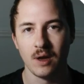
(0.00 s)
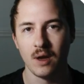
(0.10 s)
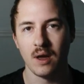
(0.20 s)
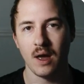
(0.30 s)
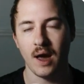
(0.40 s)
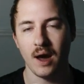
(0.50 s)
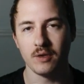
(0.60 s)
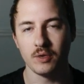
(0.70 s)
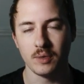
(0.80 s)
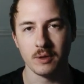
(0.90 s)
How you
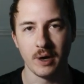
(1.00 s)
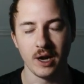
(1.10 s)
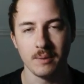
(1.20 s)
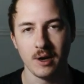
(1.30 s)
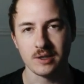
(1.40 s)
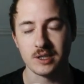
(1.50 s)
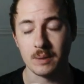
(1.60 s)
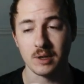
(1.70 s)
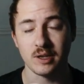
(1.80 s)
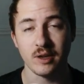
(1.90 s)
win the buy box, I'm going to
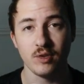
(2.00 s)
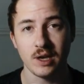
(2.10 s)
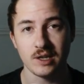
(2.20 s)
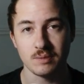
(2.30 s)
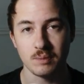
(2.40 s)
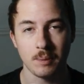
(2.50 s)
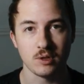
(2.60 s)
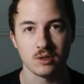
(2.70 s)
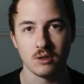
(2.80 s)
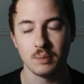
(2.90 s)
give you guys my
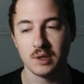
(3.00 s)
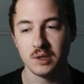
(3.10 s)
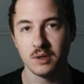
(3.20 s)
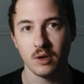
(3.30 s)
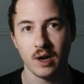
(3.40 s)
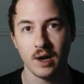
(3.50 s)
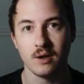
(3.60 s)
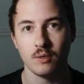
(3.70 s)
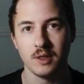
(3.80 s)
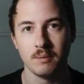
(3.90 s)
personal opinion on how to
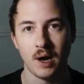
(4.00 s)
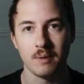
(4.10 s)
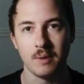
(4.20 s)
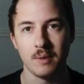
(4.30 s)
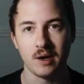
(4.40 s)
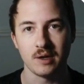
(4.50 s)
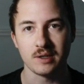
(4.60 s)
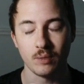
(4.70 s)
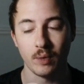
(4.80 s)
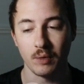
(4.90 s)
win the buy box and
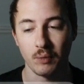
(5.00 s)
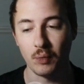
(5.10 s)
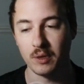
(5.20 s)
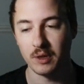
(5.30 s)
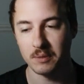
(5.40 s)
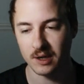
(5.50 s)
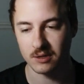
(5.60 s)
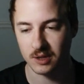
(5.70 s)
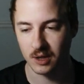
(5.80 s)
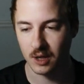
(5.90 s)
what really matters.
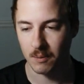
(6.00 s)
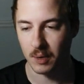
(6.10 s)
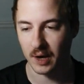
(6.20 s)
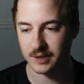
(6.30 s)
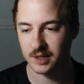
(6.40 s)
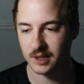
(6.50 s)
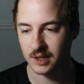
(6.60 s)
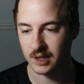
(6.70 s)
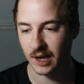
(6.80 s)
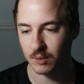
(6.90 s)
But
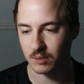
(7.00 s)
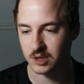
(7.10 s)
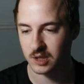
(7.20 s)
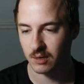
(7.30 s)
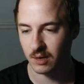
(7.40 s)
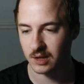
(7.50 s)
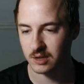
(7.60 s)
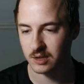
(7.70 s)
yeah, we'll just get right into it. So